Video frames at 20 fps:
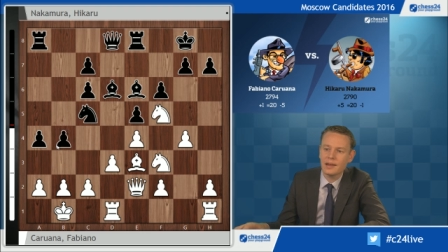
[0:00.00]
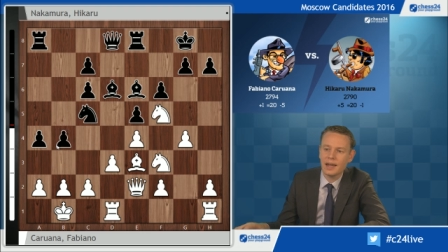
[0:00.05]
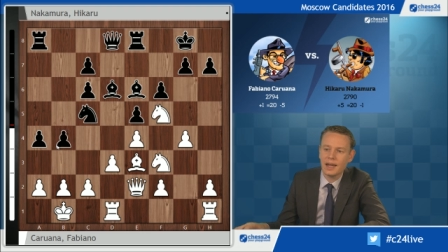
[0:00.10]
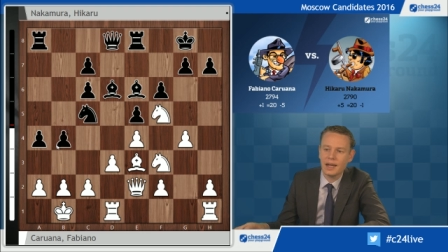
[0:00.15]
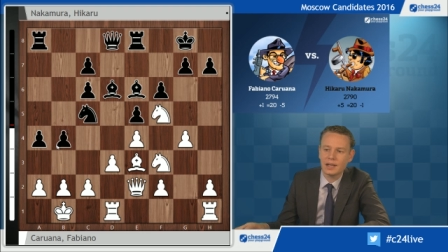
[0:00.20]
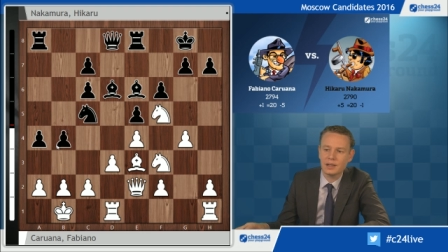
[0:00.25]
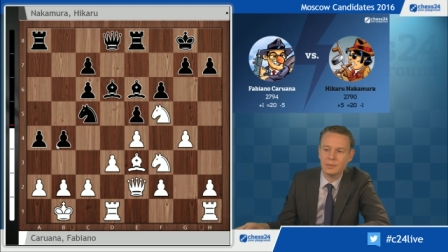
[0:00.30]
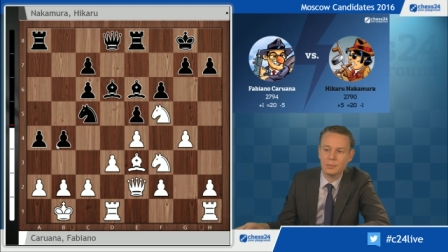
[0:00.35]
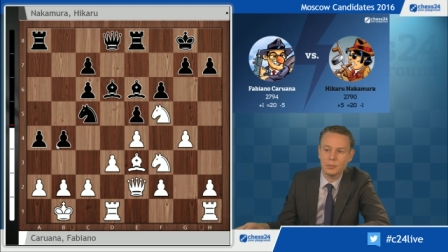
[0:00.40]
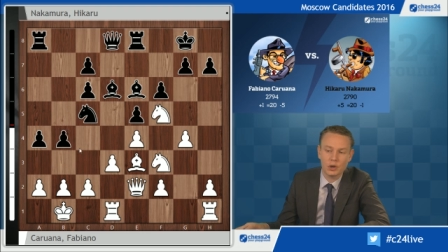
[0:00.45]

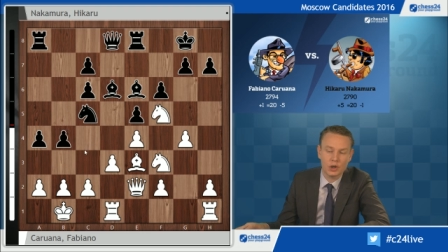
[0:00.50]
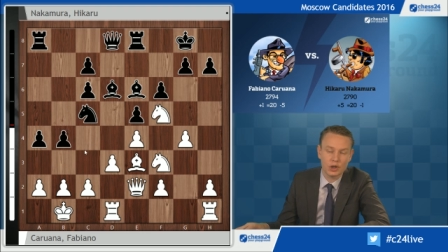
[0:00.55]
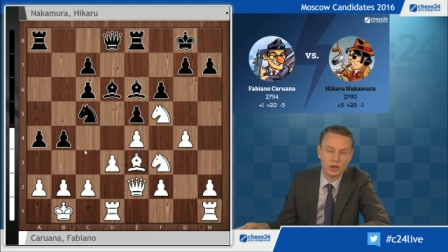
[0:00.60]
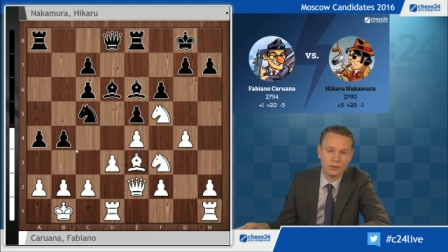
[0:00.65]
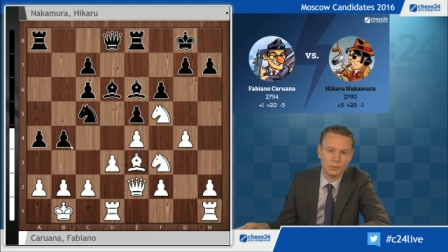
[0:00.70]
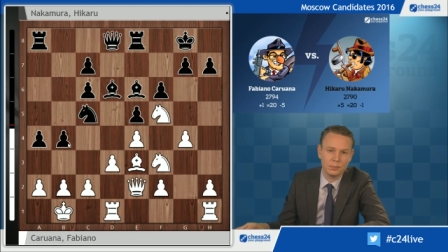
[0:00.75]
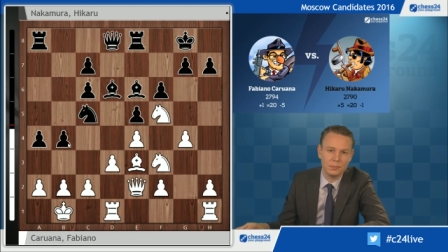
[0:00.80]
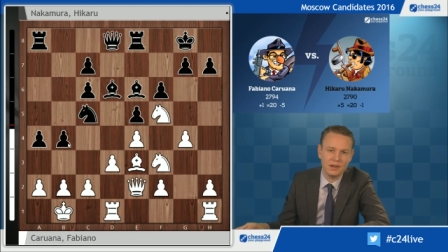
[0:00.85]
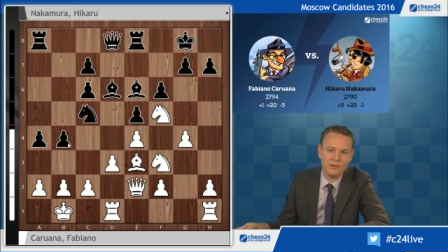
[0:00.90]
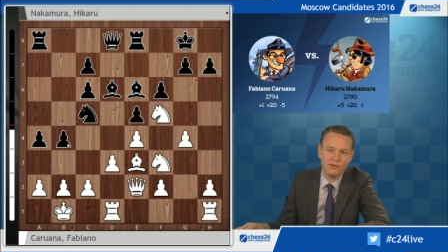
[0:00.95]
and he
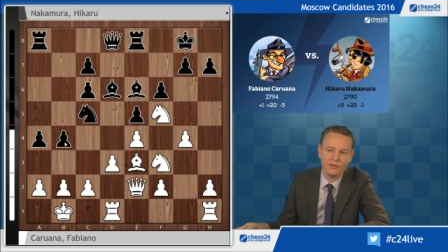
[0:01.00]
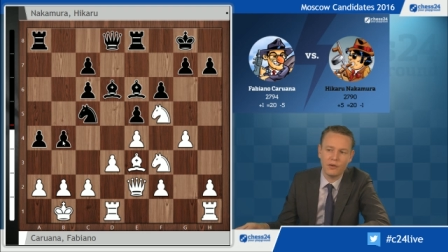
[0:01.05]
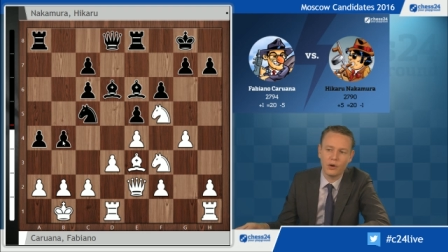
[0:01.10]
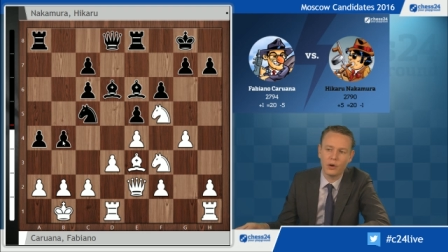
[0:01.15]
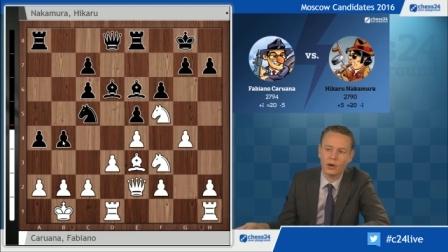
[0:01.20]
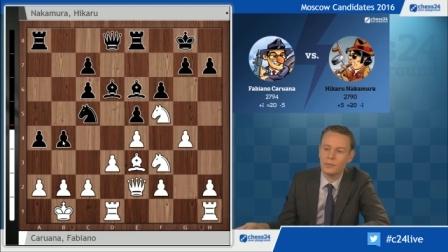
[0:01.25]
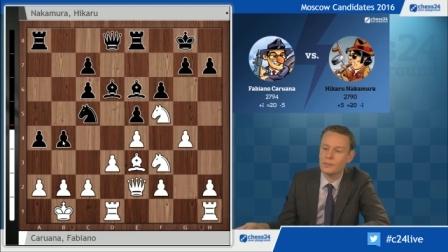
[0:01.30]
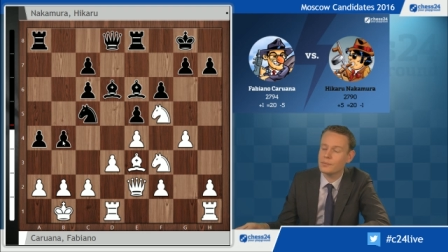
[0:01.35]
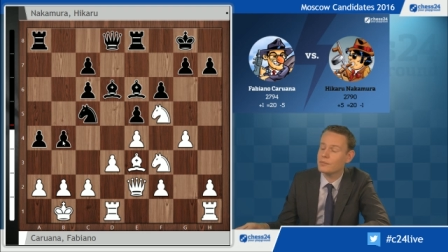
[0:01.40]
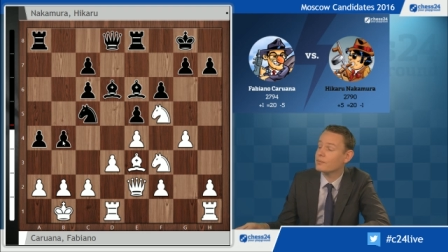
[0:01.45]
pushes
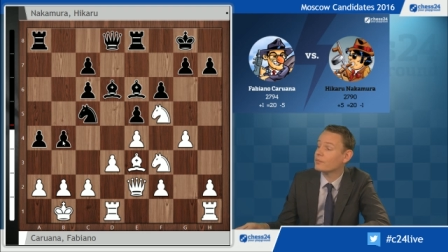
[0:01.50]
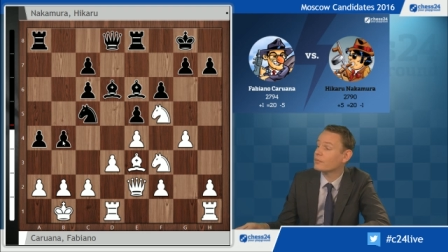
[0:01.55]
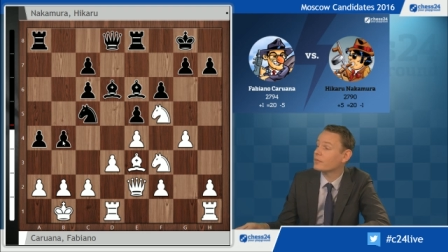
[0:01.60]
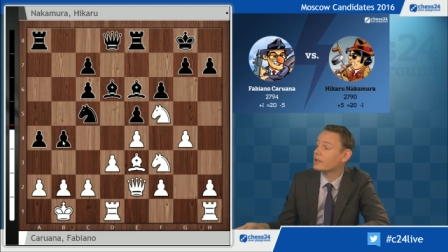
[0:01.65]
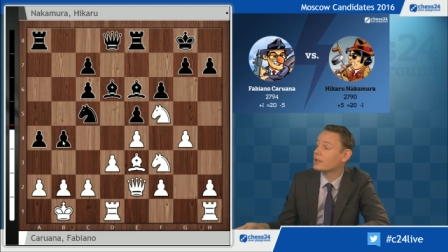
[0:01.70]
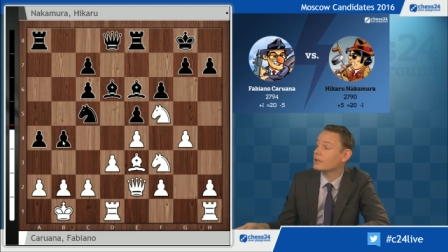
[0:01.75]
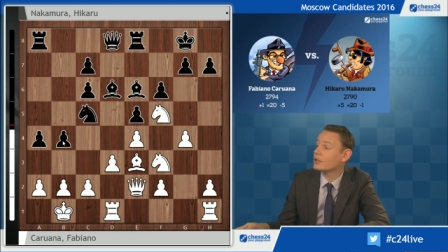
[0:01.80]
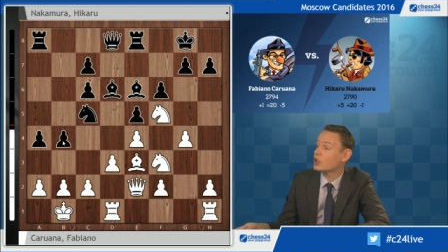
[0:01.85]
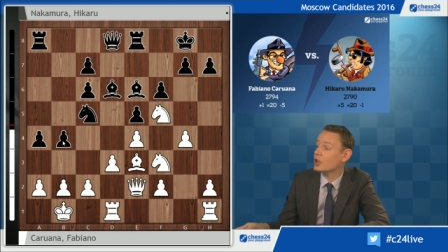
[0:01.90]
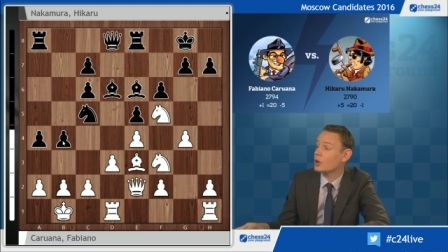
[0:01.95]
b4,
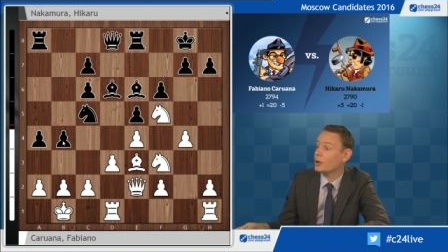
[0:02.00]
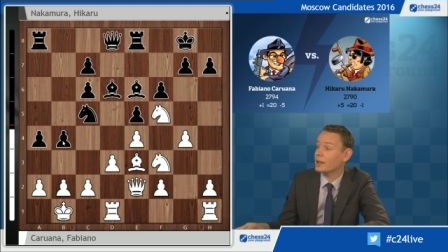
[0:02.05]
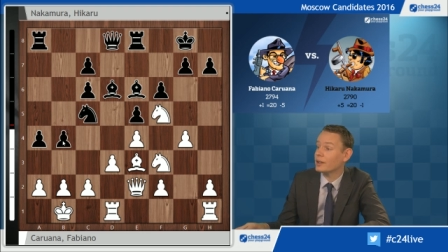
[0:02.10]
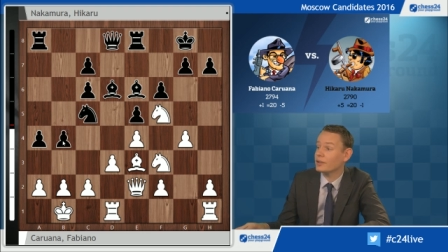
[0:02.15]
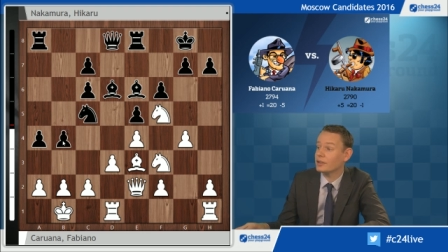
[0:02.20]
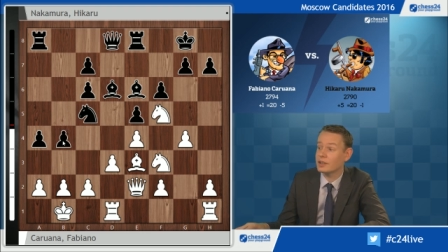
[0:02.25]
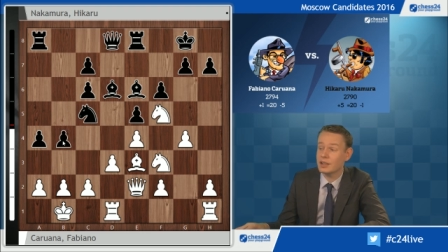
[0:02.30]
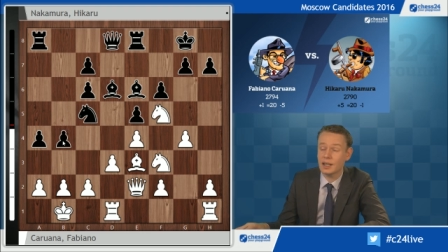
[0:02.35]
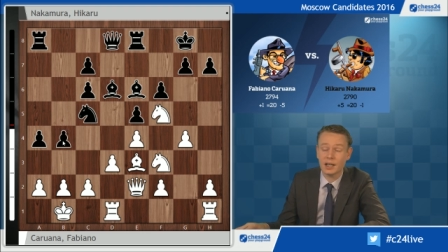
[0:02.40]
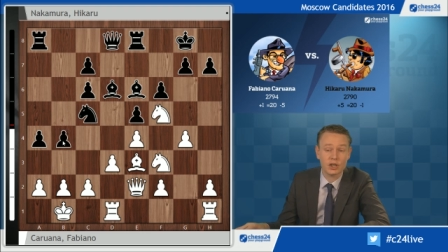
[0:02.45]
showing
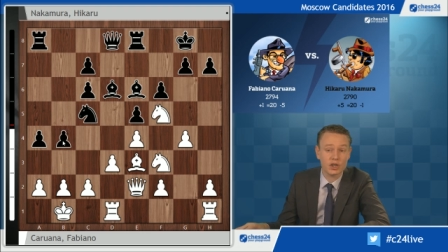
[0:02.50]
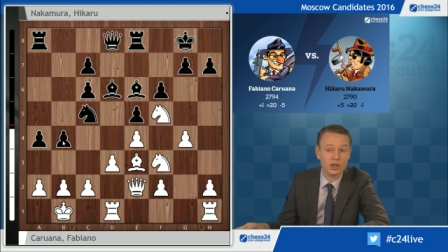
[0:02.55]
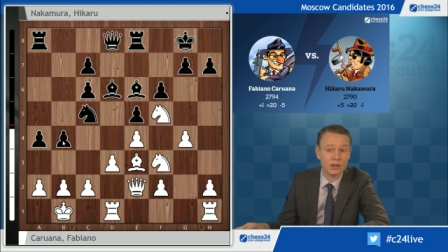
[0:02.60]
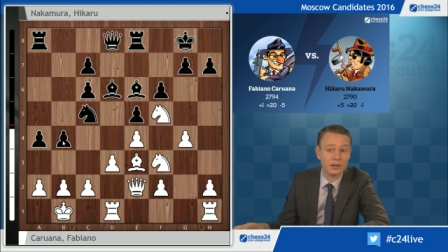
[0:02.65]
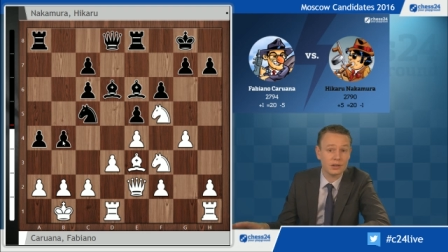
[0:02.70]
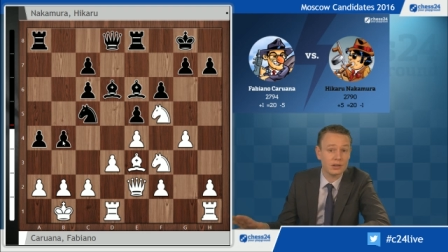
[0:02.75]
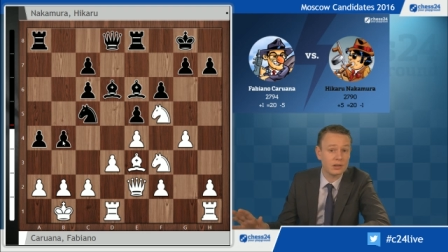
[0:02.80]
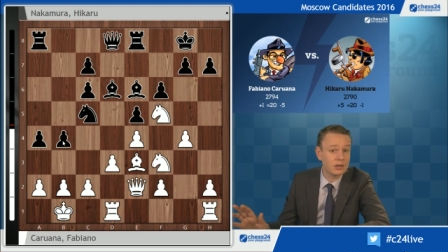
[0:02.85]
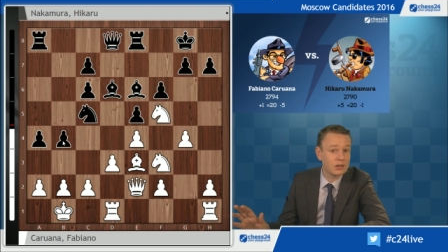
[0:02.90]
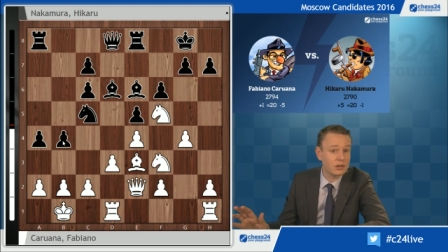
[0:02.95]
his intention
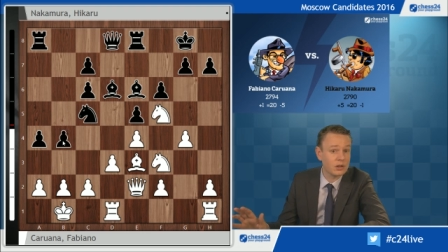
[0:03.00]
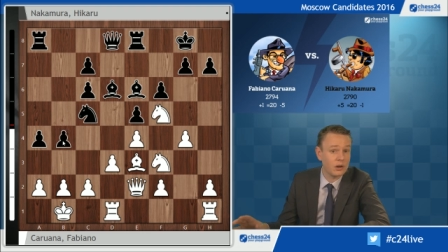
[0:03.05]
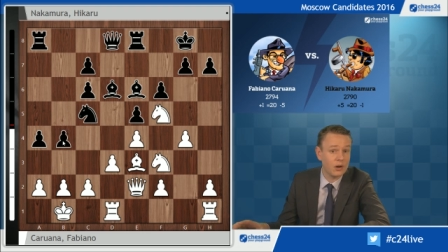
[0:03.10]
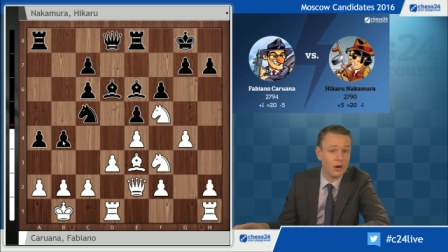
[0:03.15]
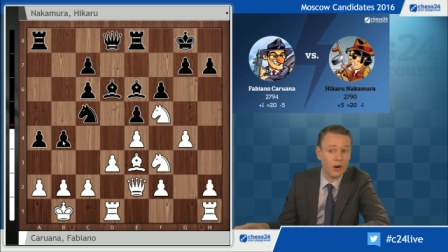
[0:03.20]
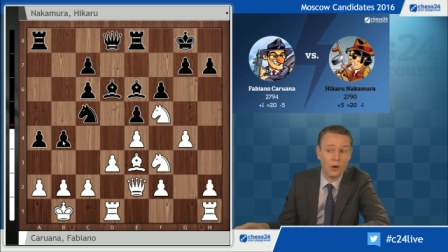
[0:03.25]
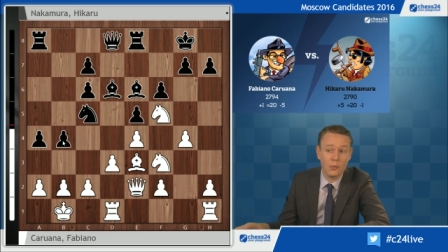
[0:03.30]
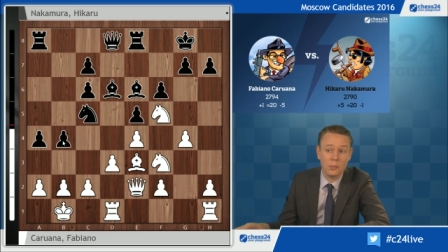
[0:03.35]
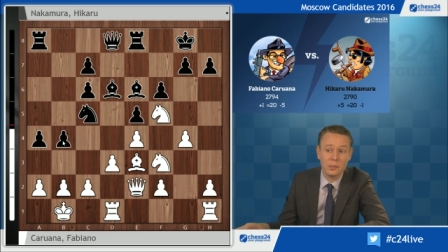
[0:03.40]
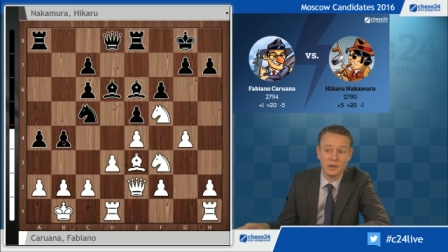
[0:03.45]
to
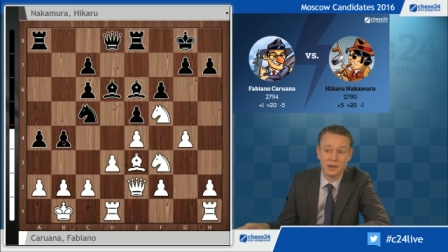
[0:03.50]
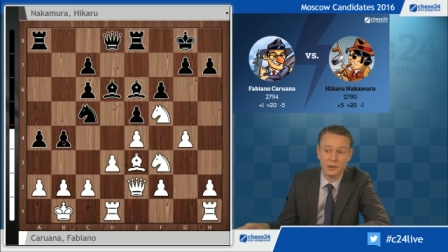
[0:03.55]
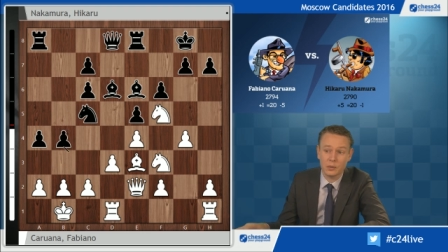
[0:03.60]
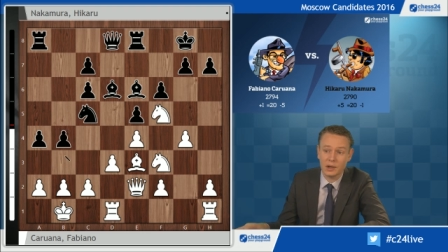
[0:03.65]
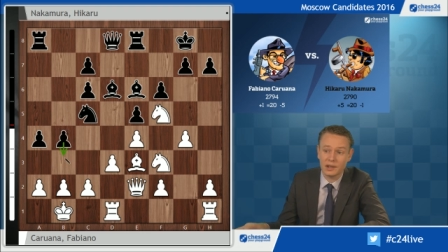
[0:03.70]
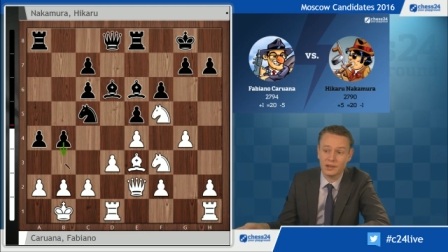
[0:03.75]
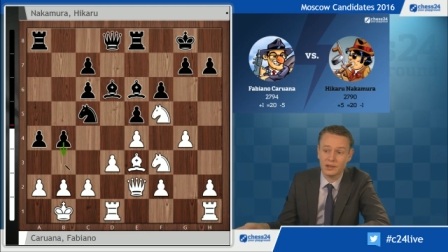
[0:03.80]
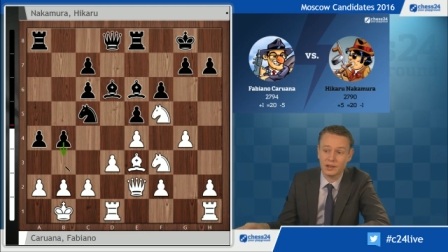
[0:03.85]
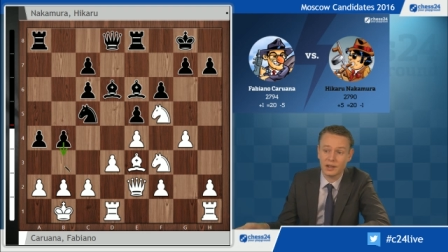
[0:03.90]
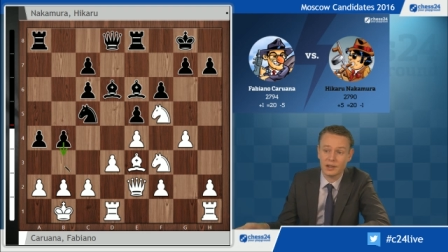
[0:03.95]
open the
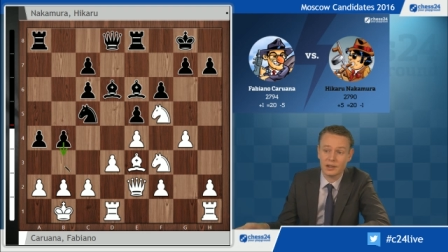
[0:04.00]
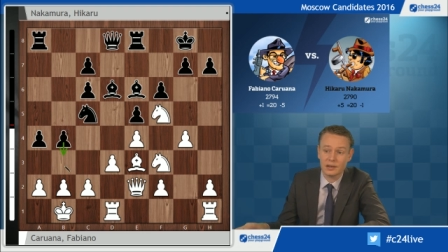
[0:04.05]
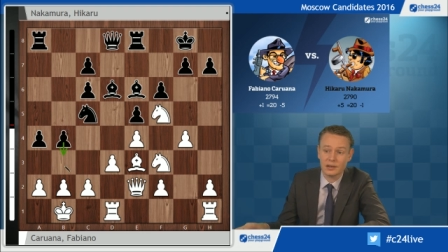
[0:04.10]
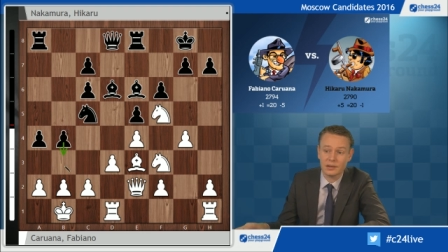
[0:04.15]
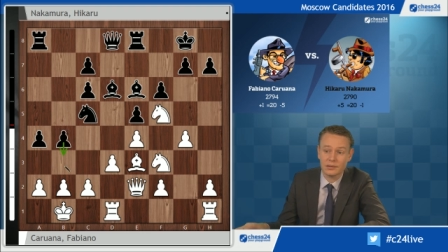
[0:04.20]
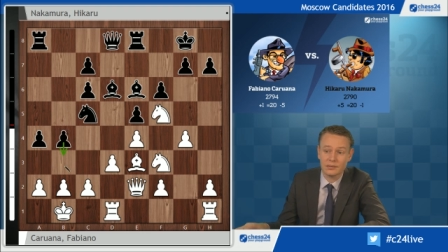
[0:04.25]
queenside